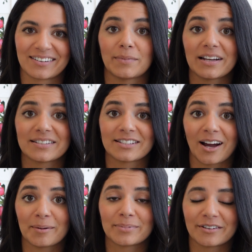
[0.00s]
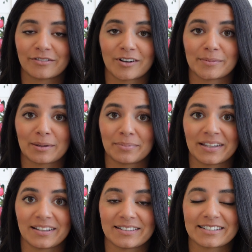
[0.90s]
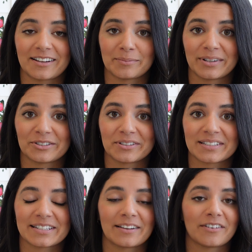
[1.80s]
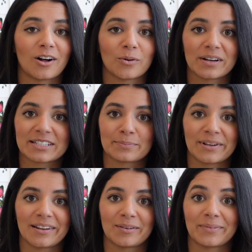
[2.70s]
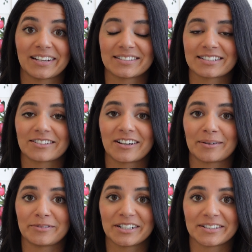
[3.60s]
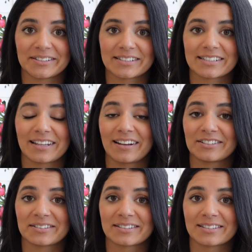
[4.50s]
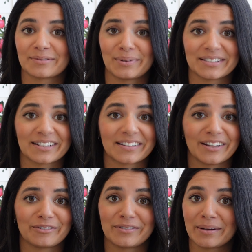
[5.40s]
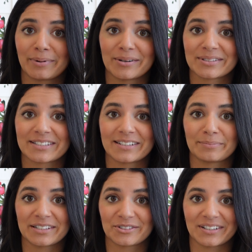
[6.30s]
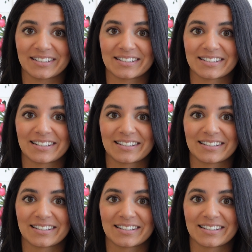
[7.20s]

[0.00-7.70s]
My top performing pins on Pinterest have always been my Instagram Reels that I just basically repost to Pinterest.